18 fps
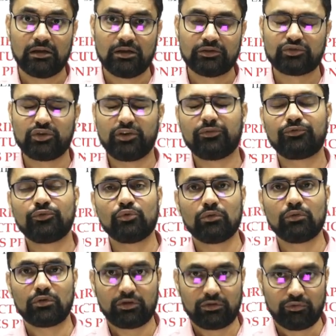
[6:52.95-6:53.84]
So if
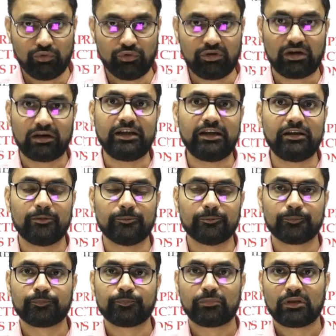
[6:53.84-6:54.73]
you could read,
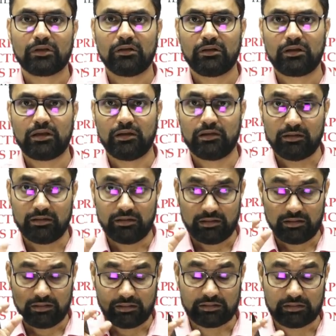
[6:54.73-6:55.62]
okay,
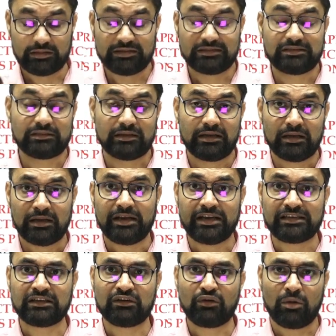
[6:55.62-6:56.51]
this
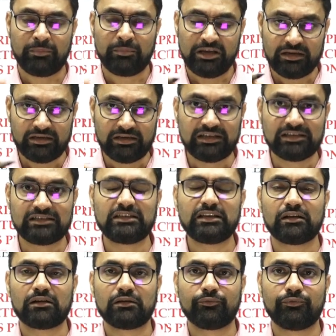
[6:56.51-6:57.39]
essay topic in
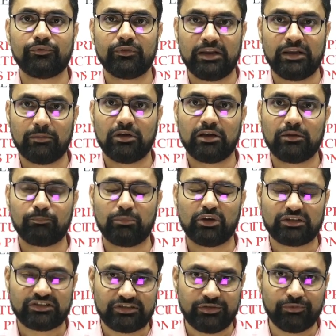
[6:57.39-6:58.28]
easier level,
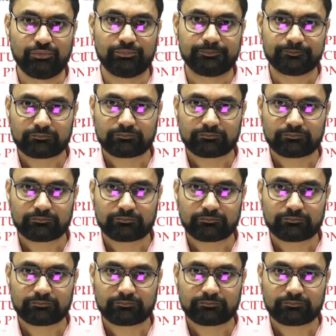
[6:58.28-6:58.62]
perceive,